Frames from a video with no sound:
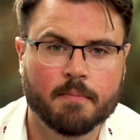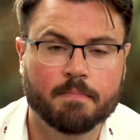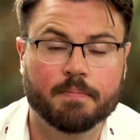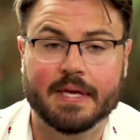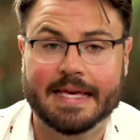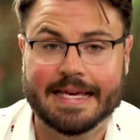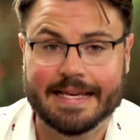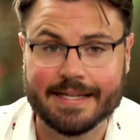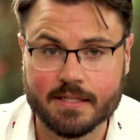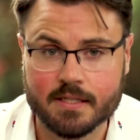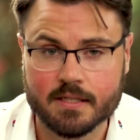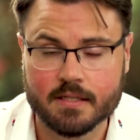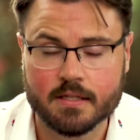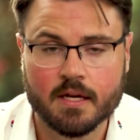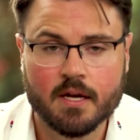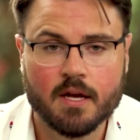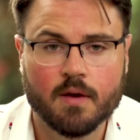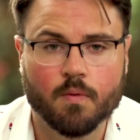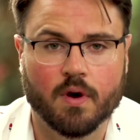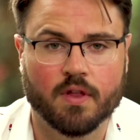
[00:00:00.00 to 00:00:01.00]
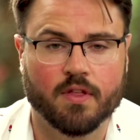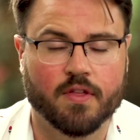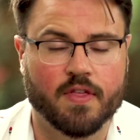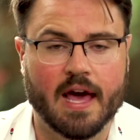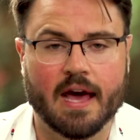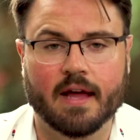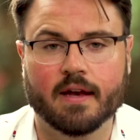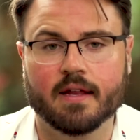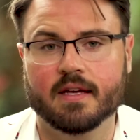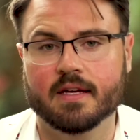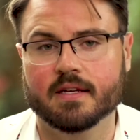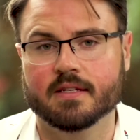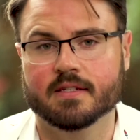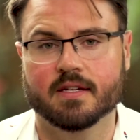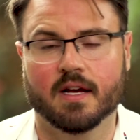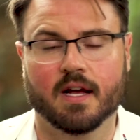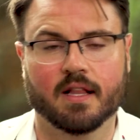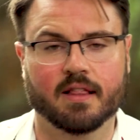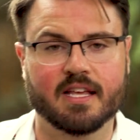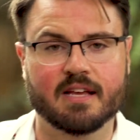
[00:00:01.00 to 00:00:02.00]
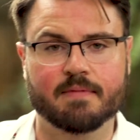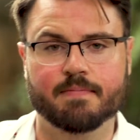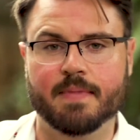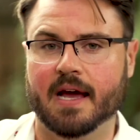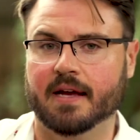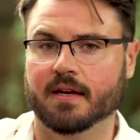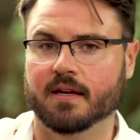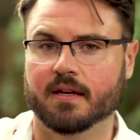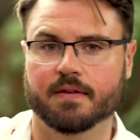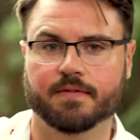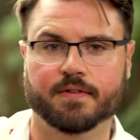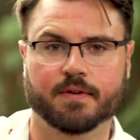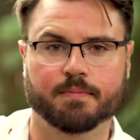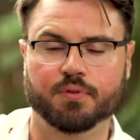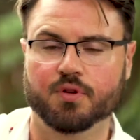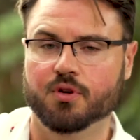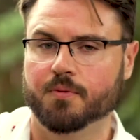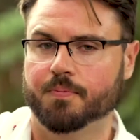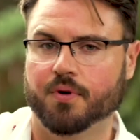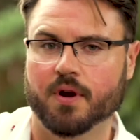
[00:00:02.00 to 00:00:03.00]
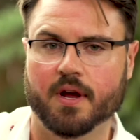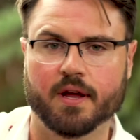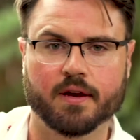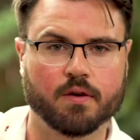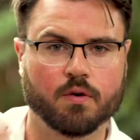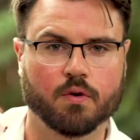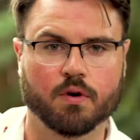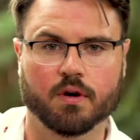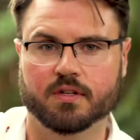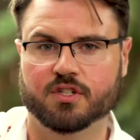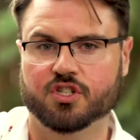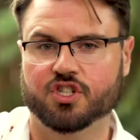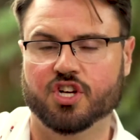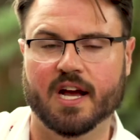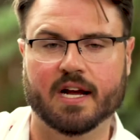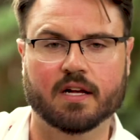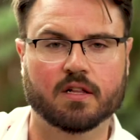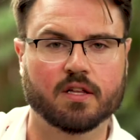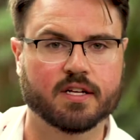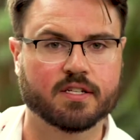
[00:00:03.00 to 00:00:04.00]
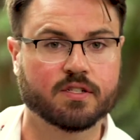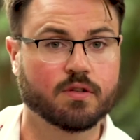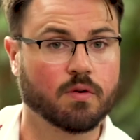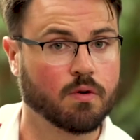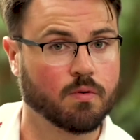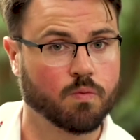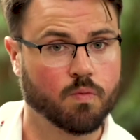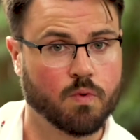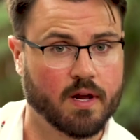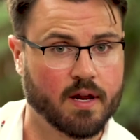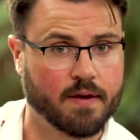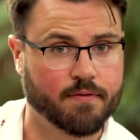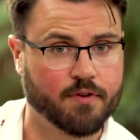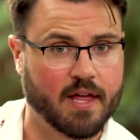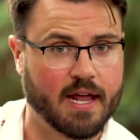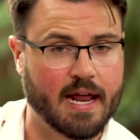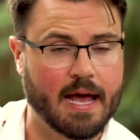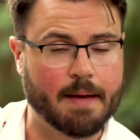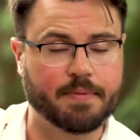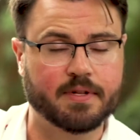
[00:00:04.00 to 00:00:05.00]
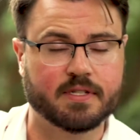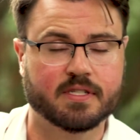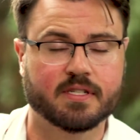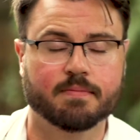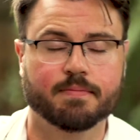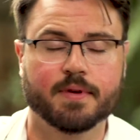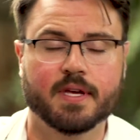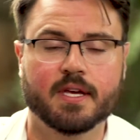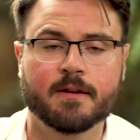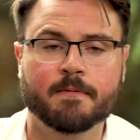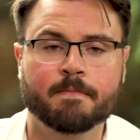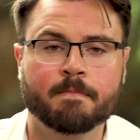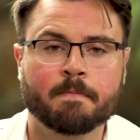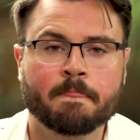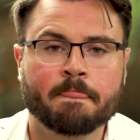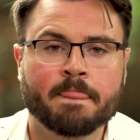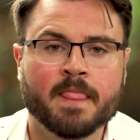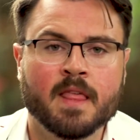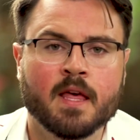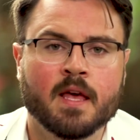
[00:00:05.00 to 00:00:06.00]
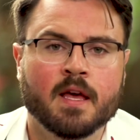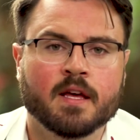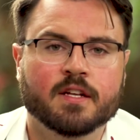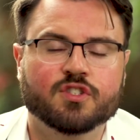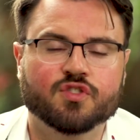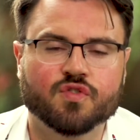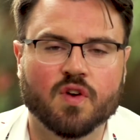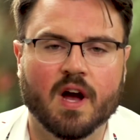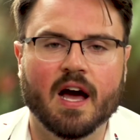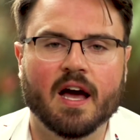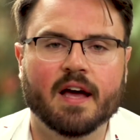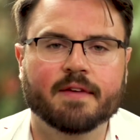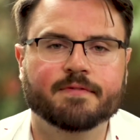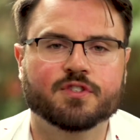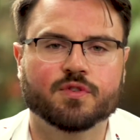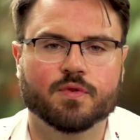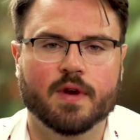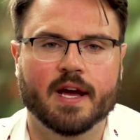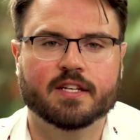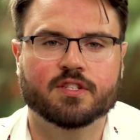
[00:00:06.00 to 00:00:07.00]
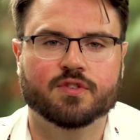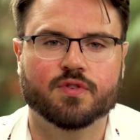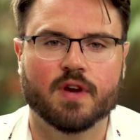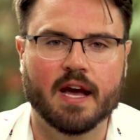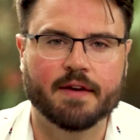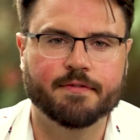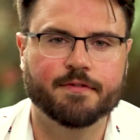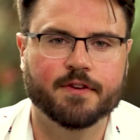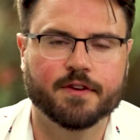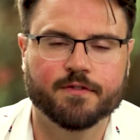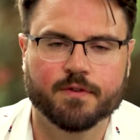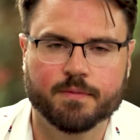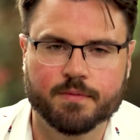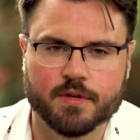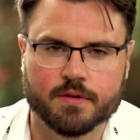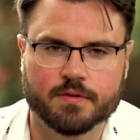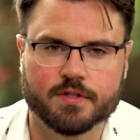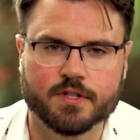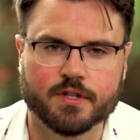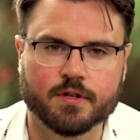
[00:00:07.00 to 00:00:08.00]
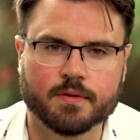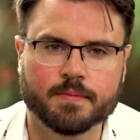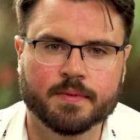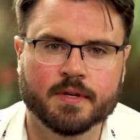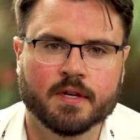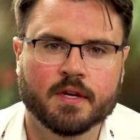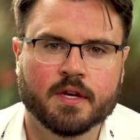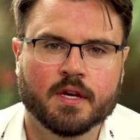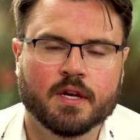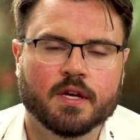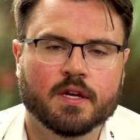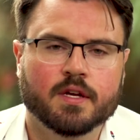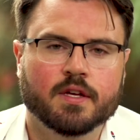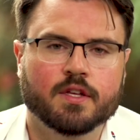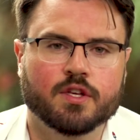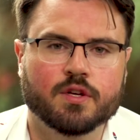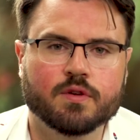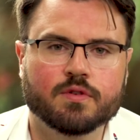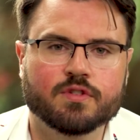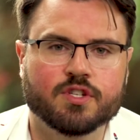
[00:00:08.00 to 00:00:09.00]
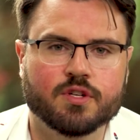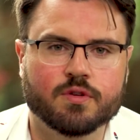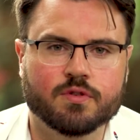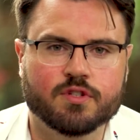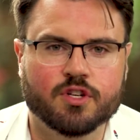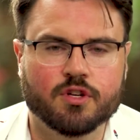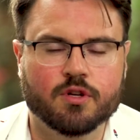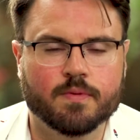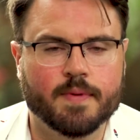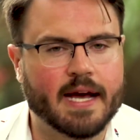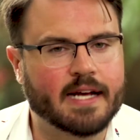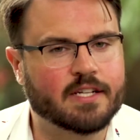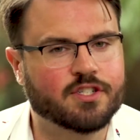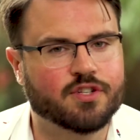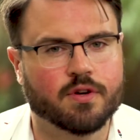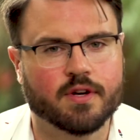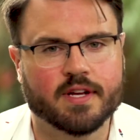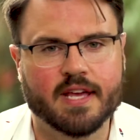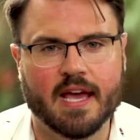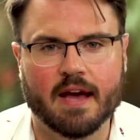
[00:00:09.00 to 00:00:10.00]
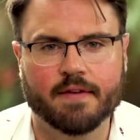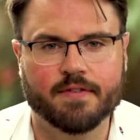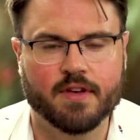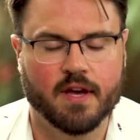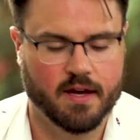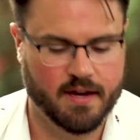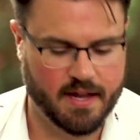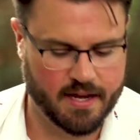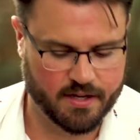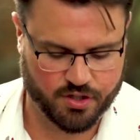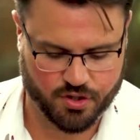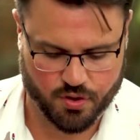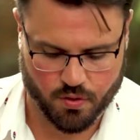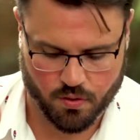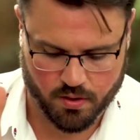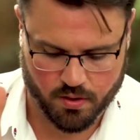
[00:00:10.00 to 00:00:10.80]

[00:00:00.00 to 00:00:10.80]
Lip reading: piece, whether that is a lead magnet of a blueprint or a checklist or whatever that happens to be. Drive direct traffic from YouTube. Use YouTube as your caveat, as